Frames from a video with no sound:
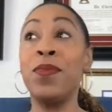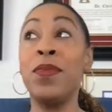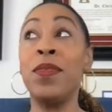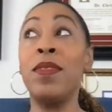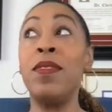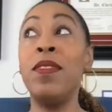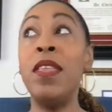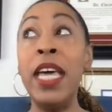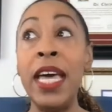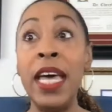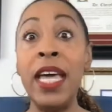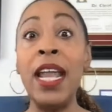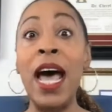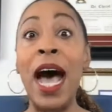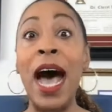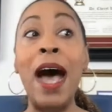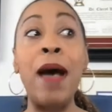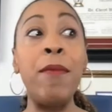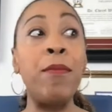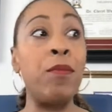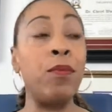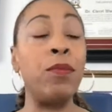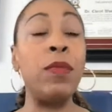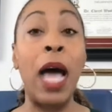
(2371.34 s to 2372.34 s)
Then
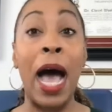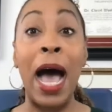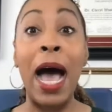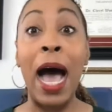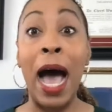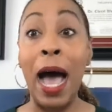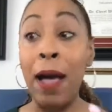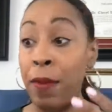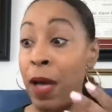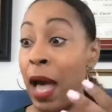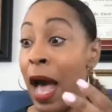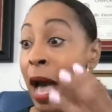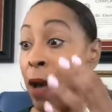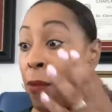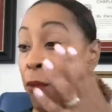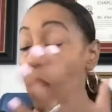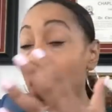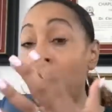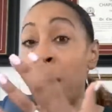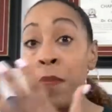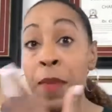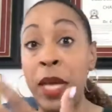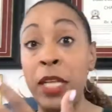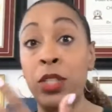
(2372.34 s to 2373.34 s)
I
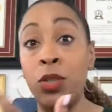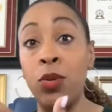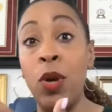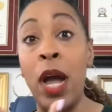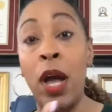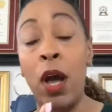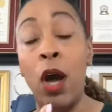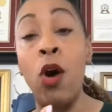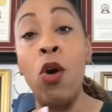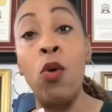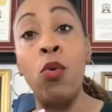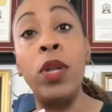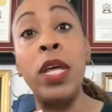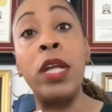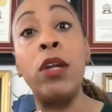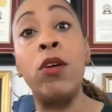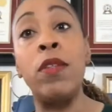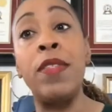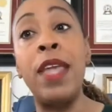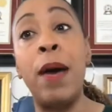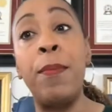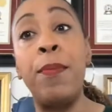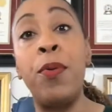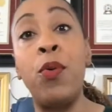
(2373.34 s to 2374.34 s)
want to make sure I hone in on
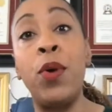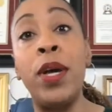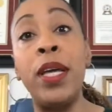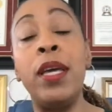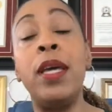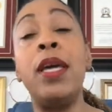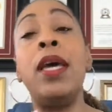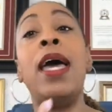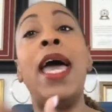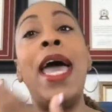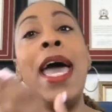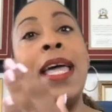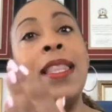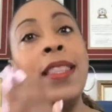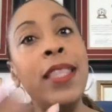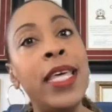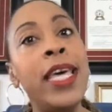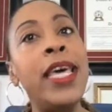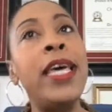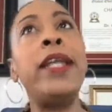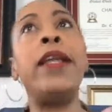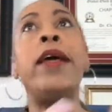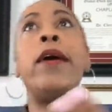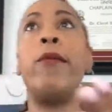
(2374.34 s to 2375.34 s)
that point. And
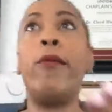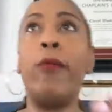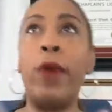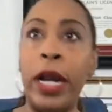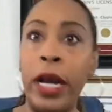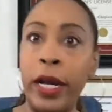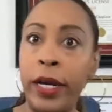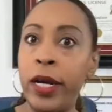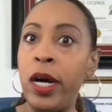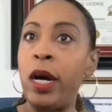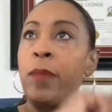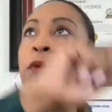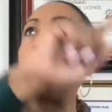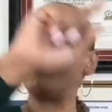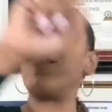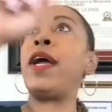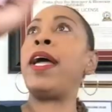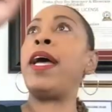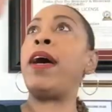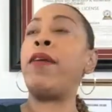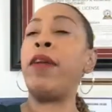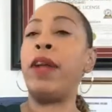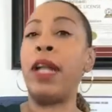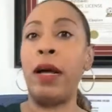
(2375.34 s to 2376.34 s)
then when I come
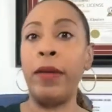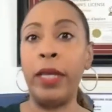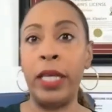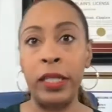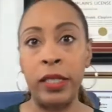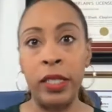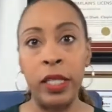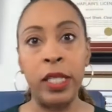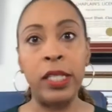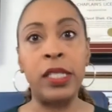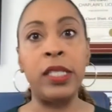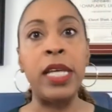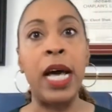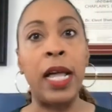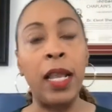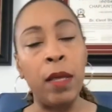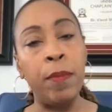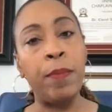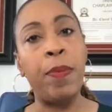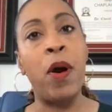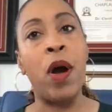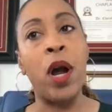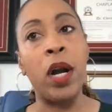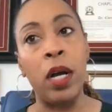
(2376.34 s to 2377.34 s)
around and I get to the selling
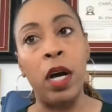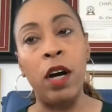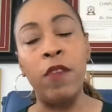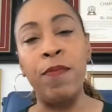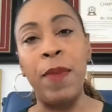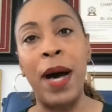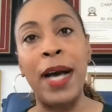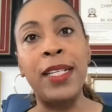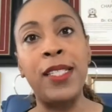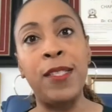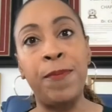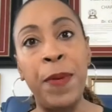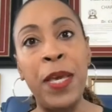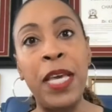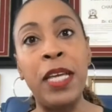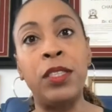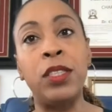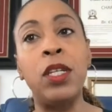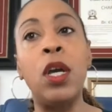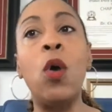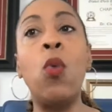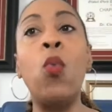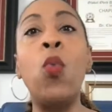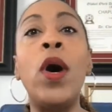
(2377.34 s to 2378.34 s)
part of my speech,
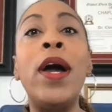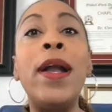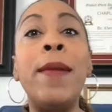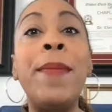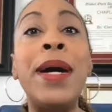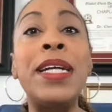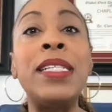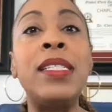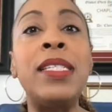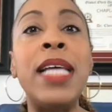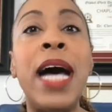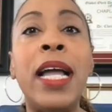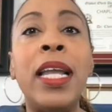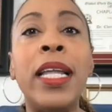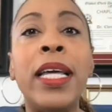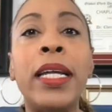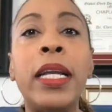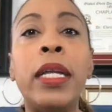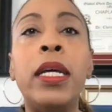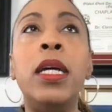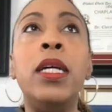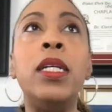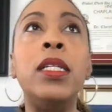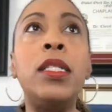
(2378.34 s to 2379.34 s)
what am I
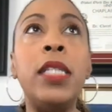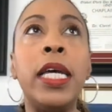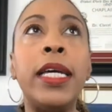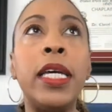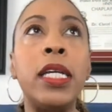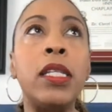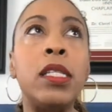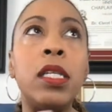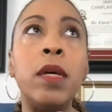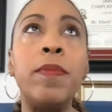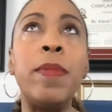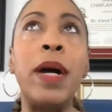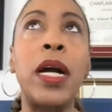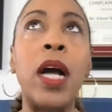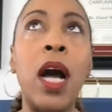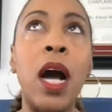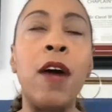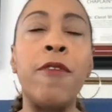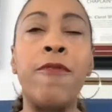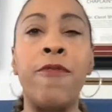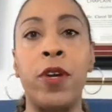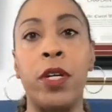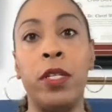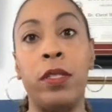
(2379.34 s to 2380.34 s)
selling? Tickets to my
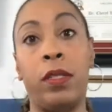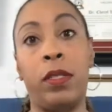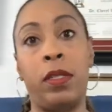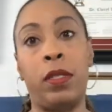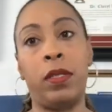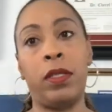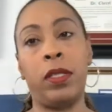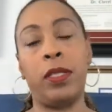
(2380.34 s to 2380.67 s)
conference.